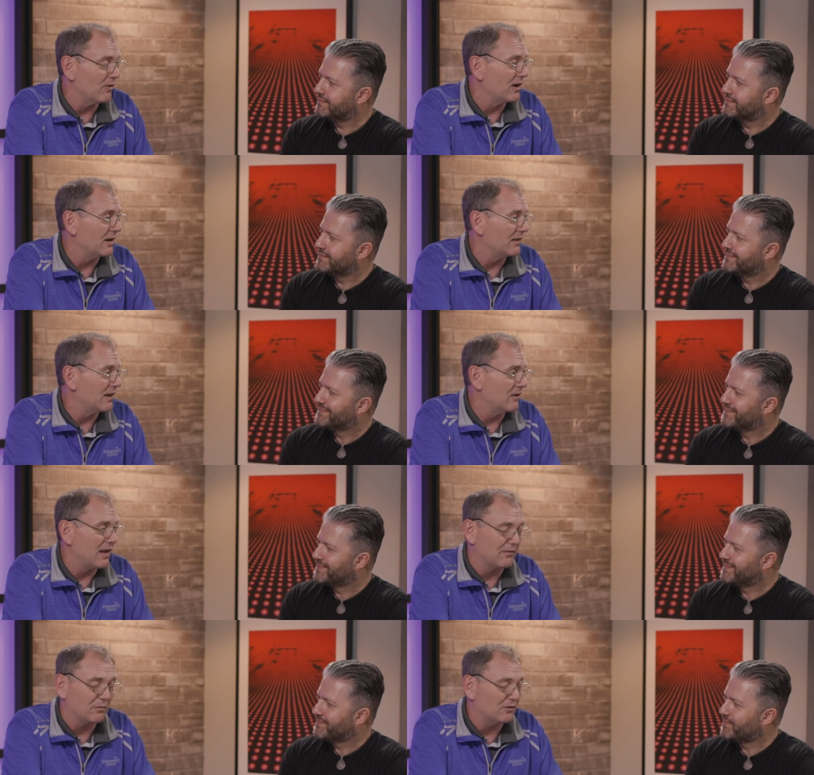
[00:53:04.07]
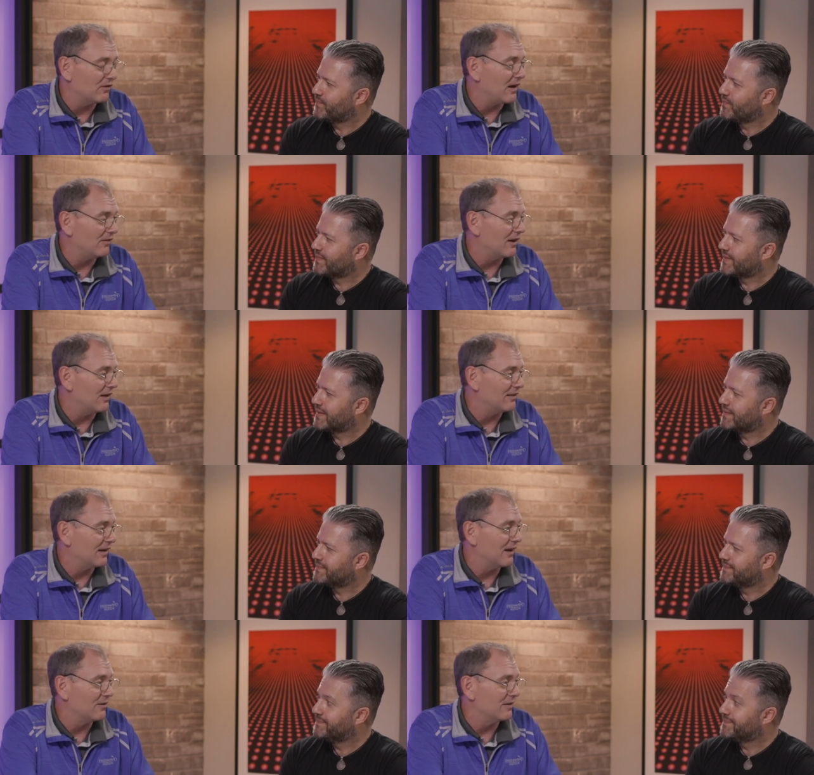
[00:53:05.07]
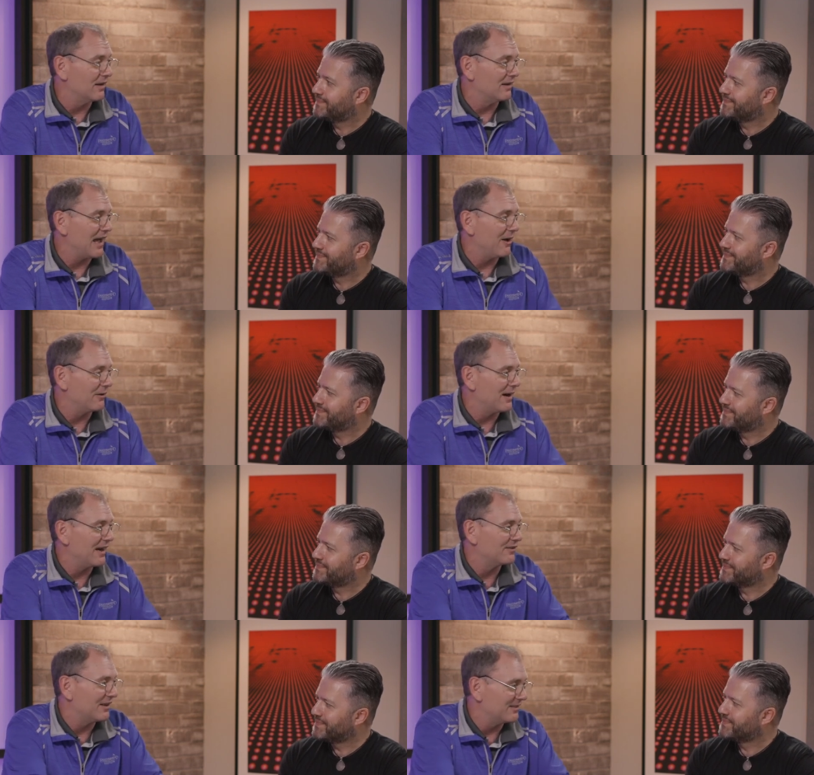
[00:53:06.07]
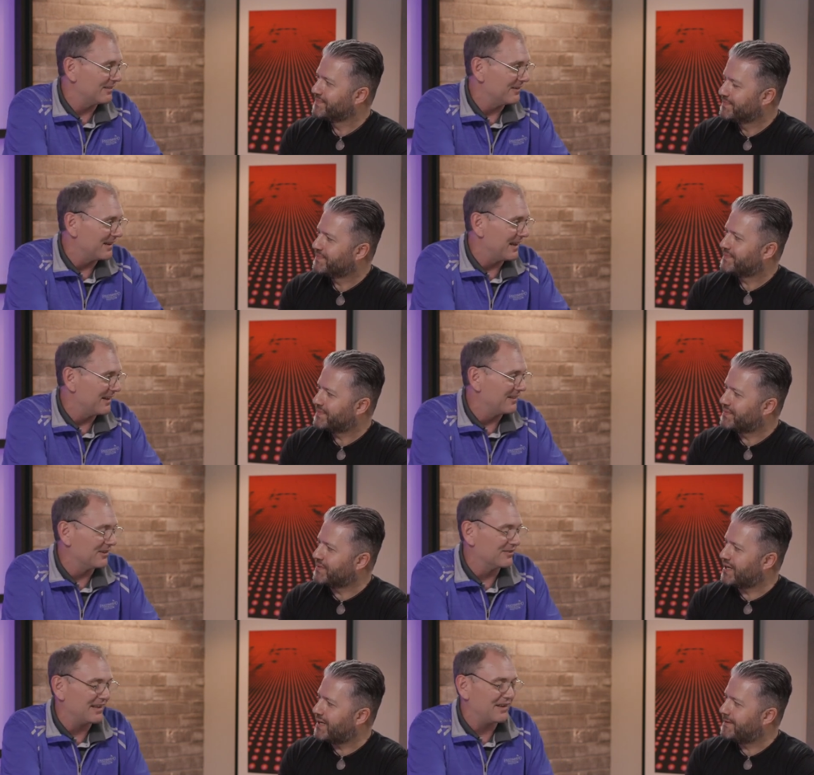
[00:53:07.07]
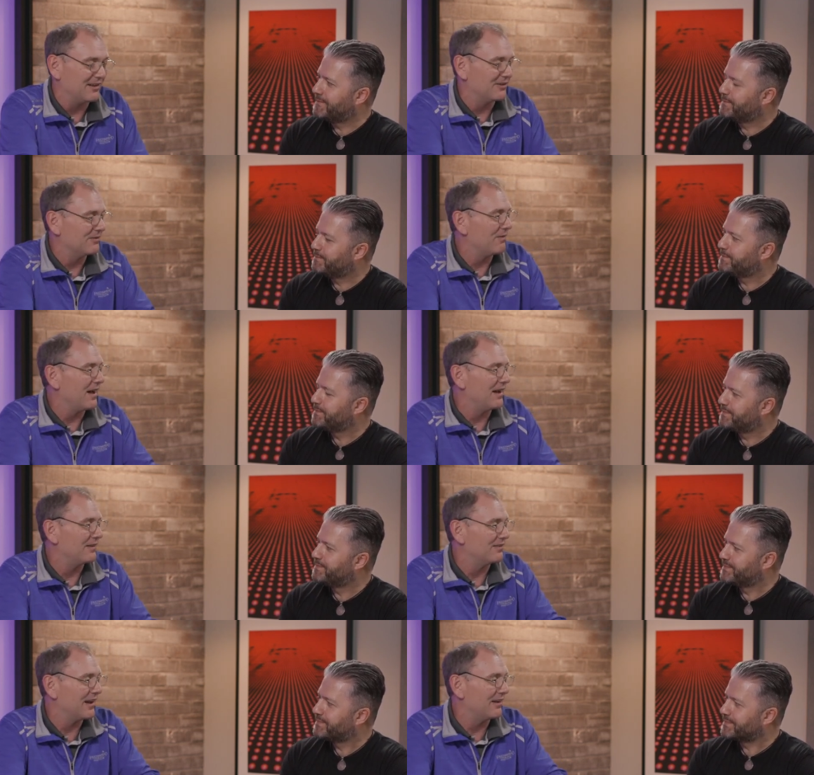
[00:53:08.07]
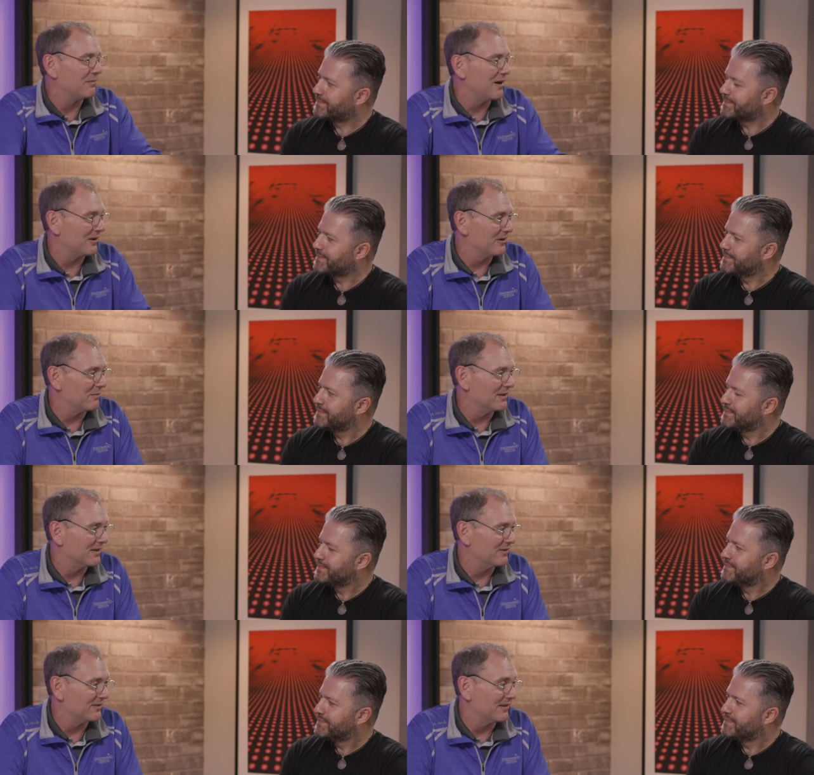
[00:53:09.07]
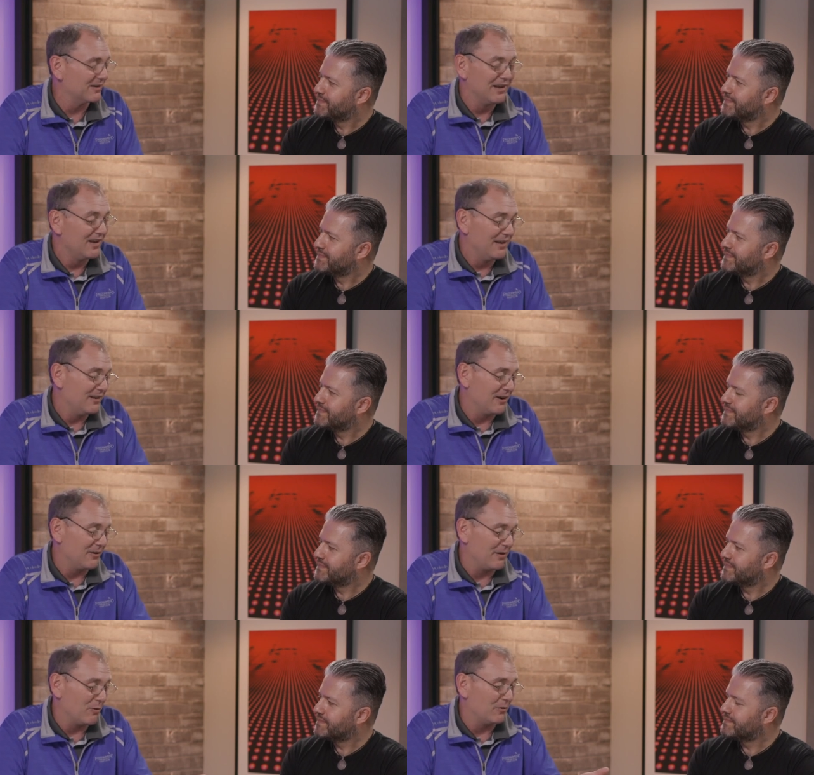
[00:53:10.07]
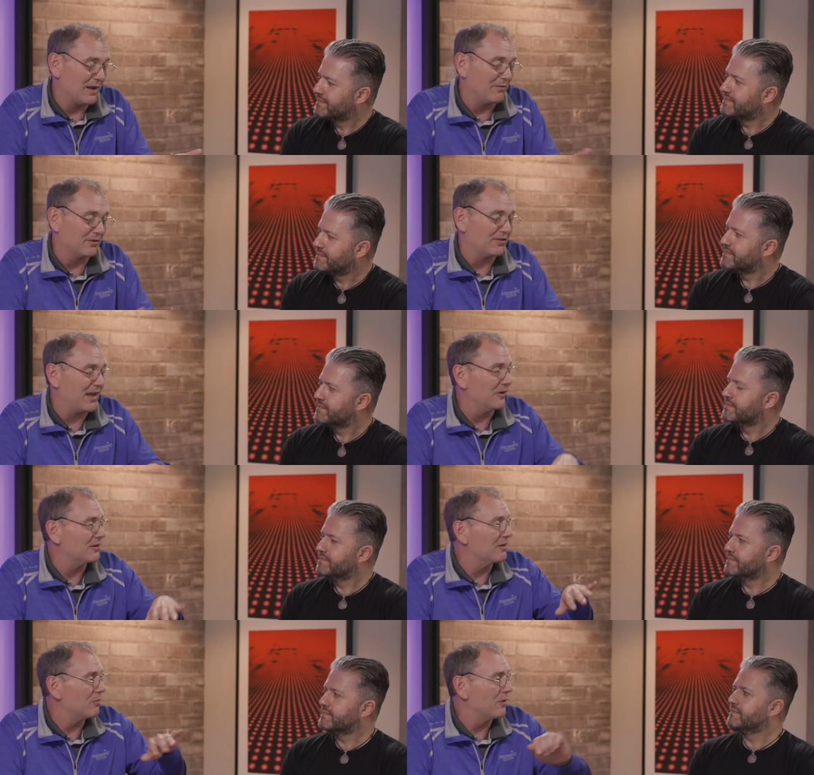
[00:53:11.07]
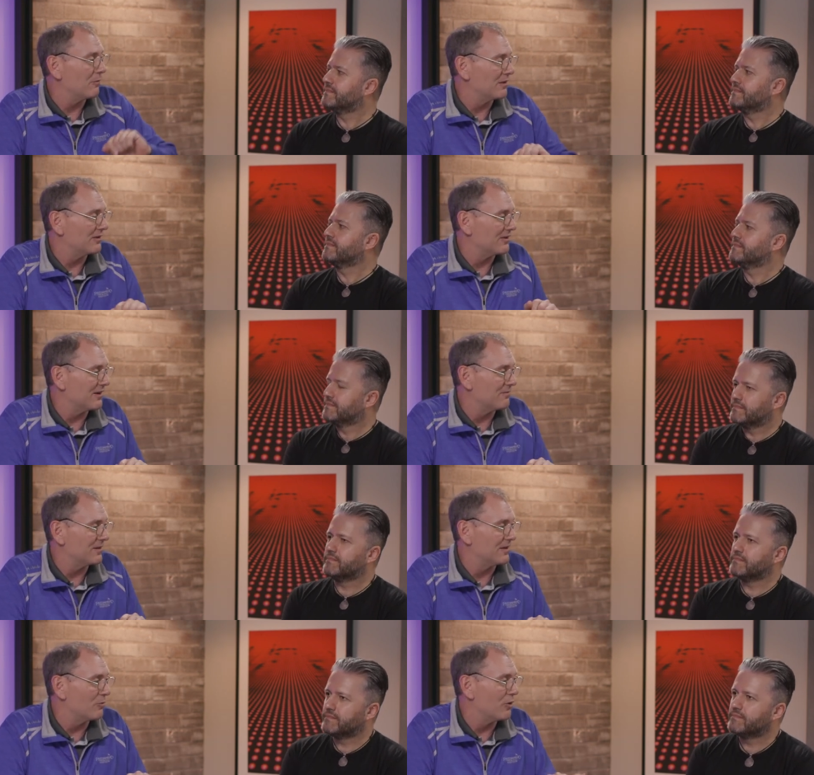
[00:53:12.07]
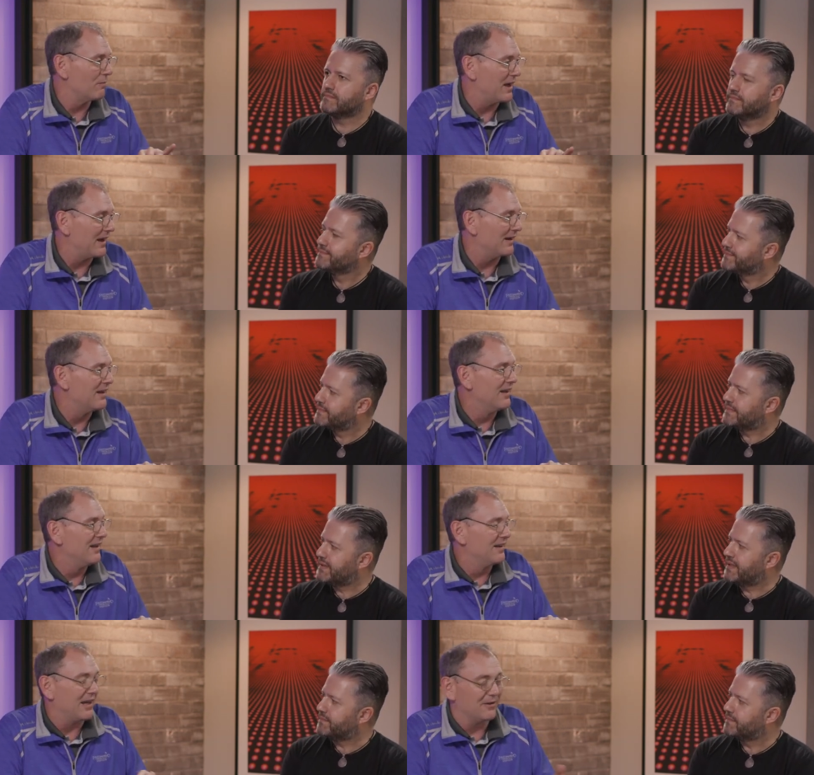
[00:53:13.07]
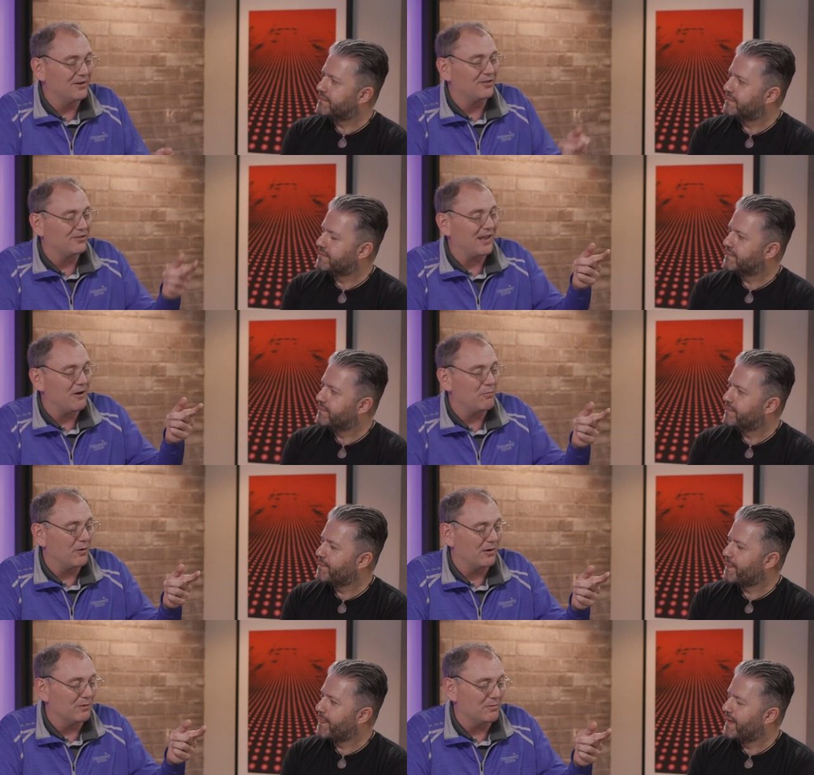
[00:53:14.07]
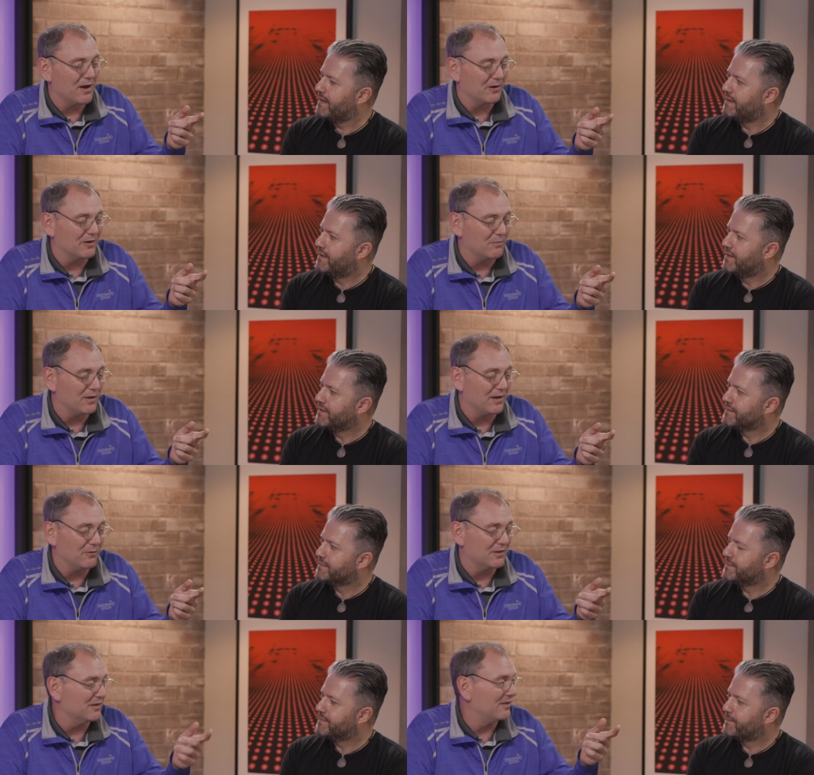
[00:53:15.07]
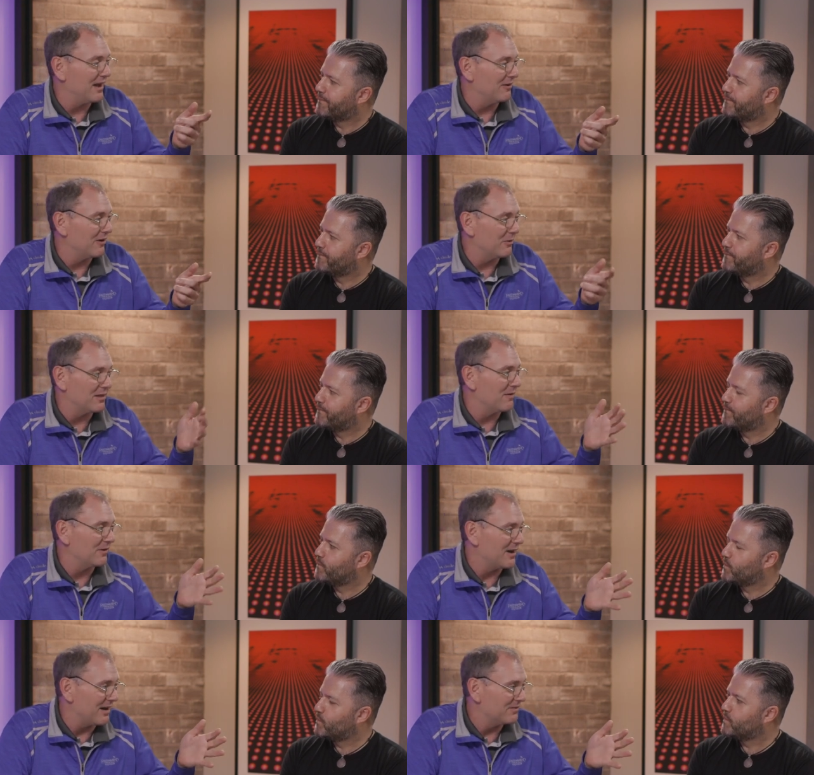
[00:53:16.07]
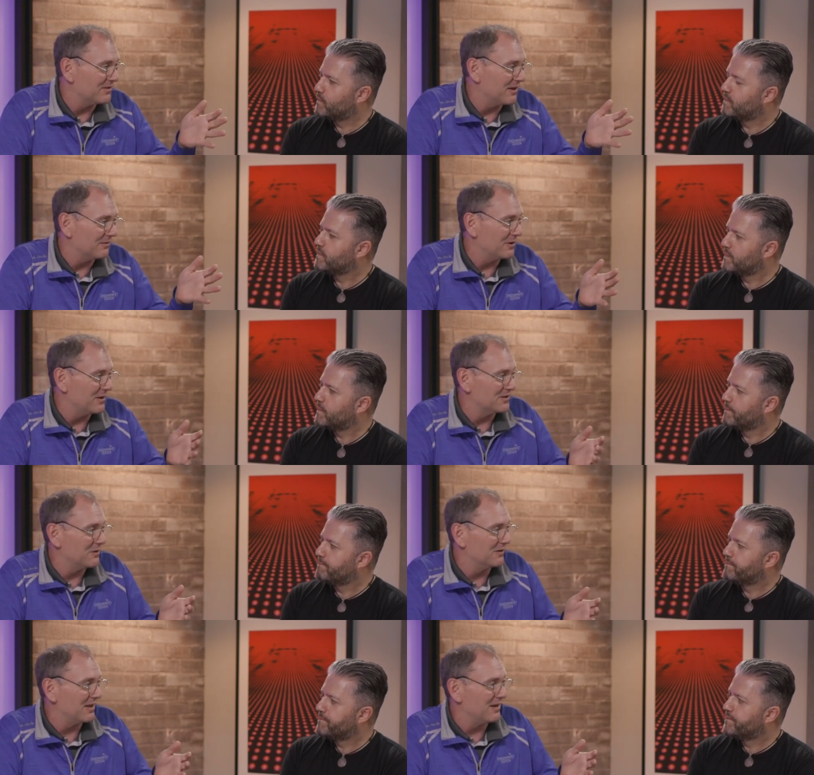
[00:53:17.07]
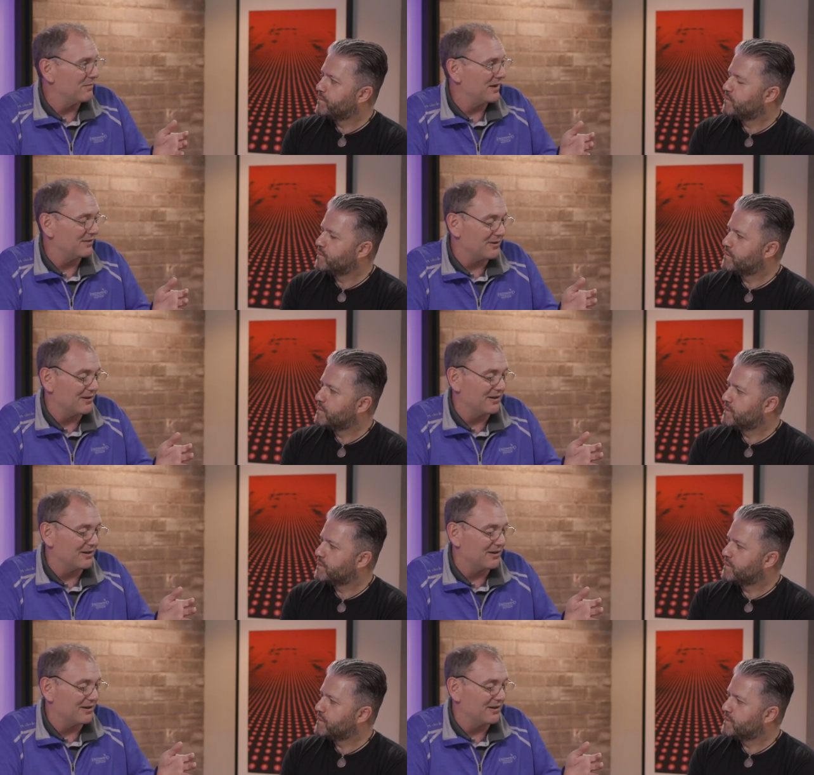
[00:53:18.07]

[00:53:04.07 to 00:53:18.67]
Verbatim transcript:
Speaker 1: running. And they don't have to change anything other than how they're accessing their data. And they'll right. stay, they're just fine. They stay on their MongoDB cluster. And, you know, they won't ever scale to the point where they start feeling more pain. Yeah. Now, there is a scale point with MongoDB, with Cassandra, with every off the shelf NoSQL database that you're